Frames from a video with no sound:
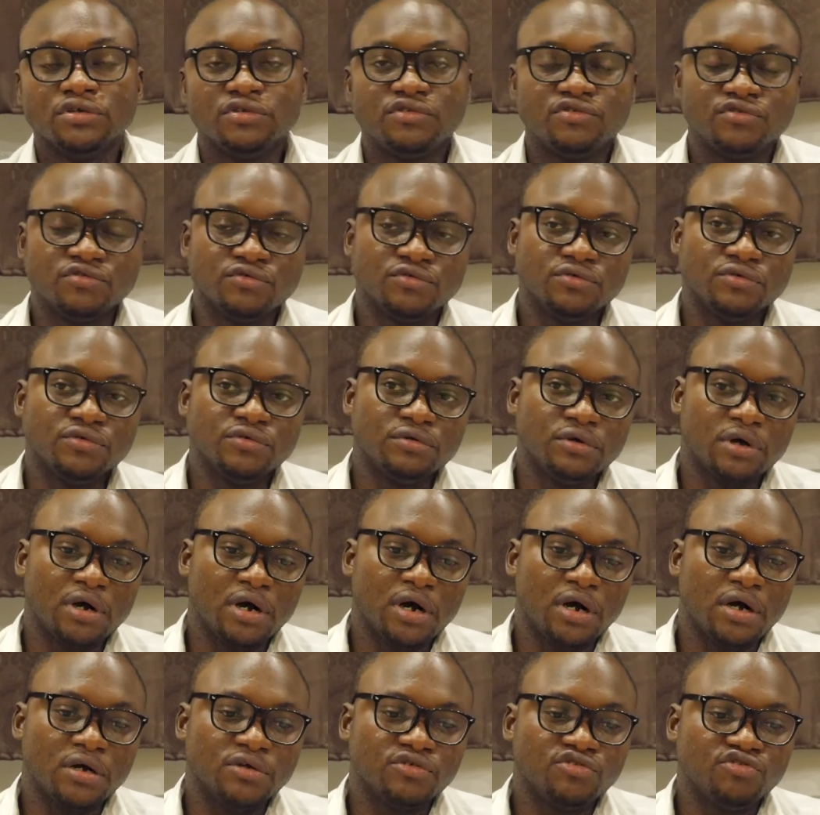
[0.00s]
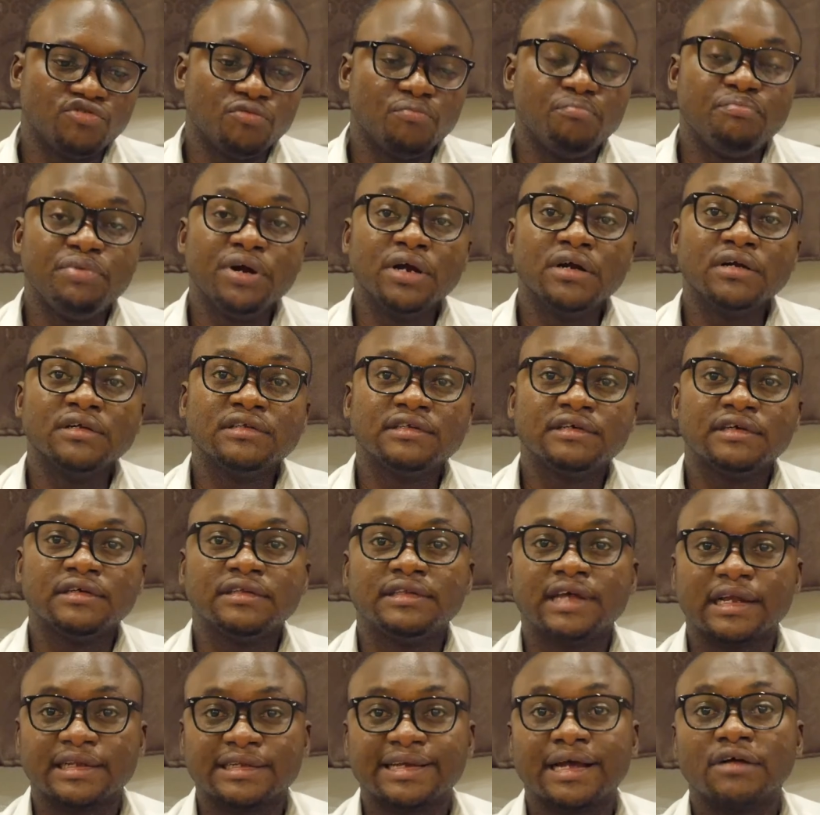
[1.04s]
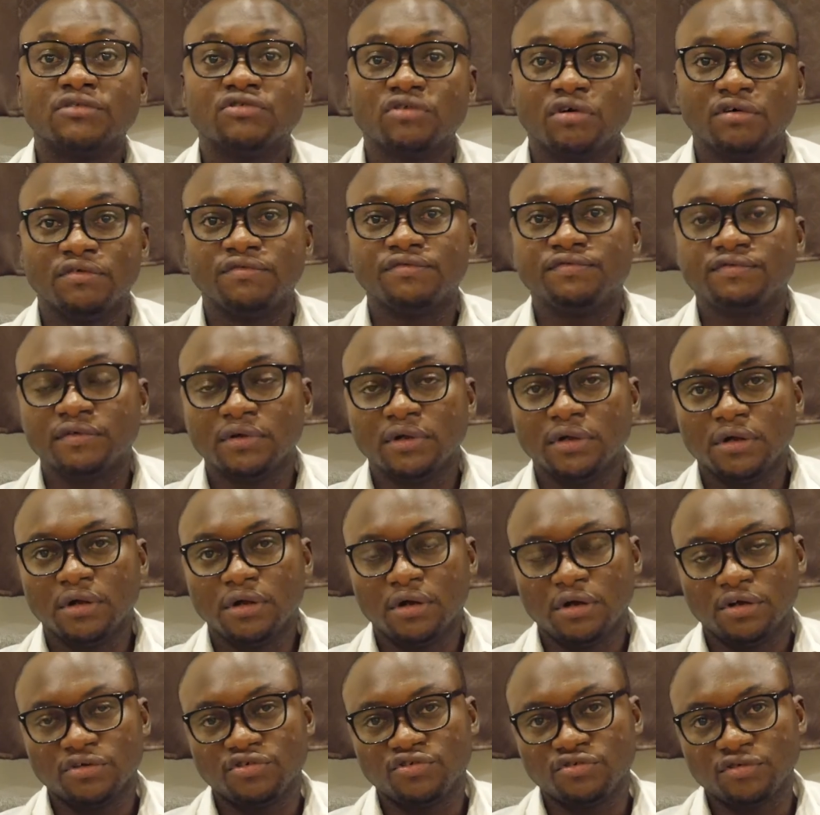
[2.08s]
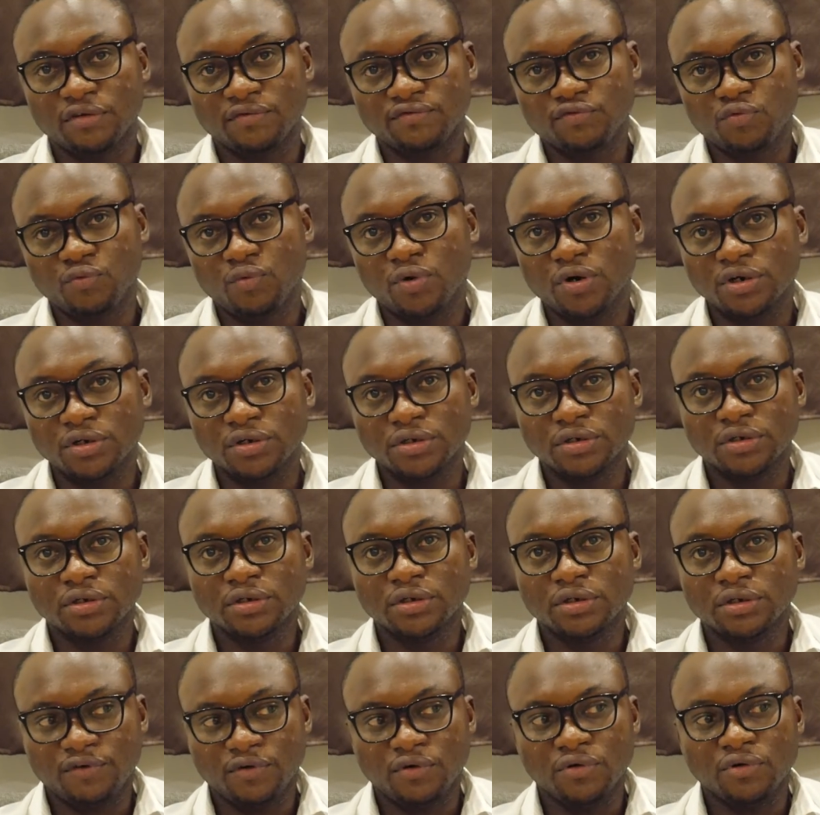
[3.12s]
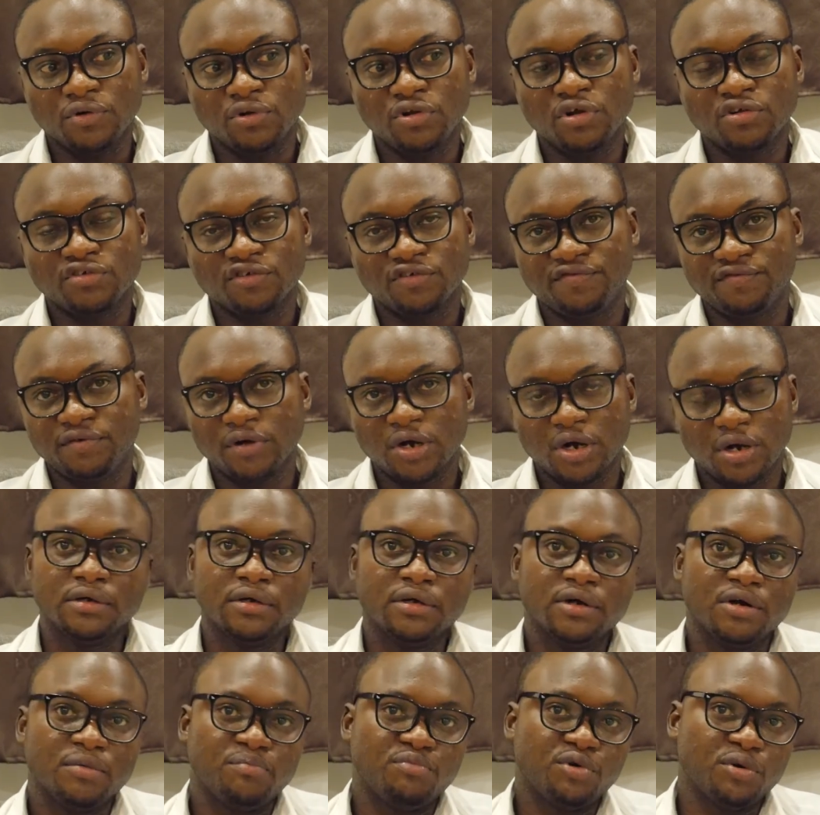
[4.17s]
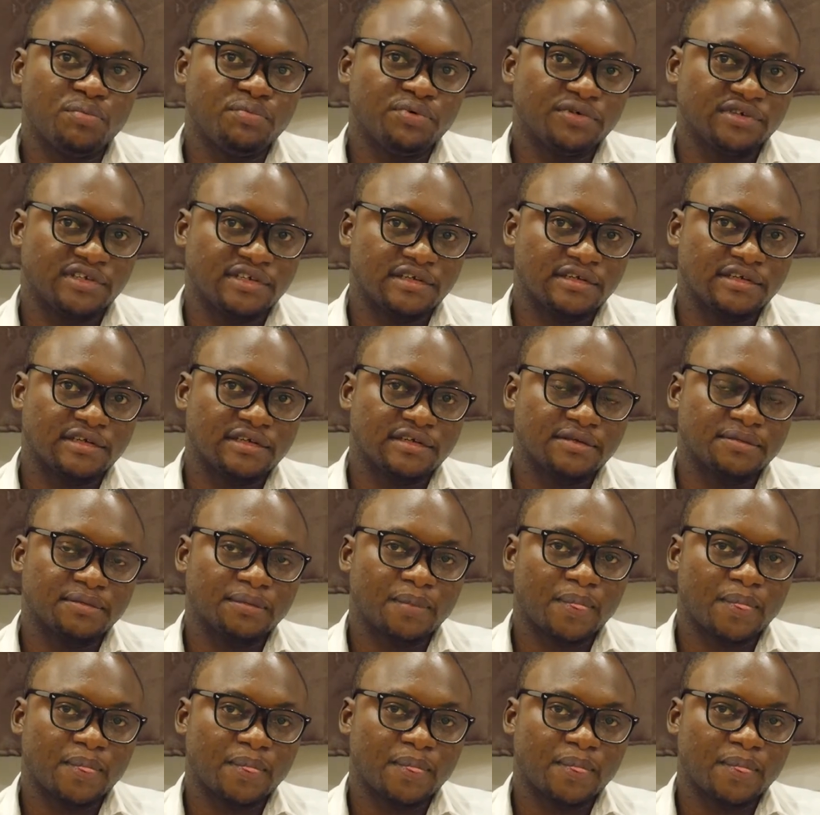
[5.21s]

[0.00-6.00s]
to build that kind of software for a lot of purposes.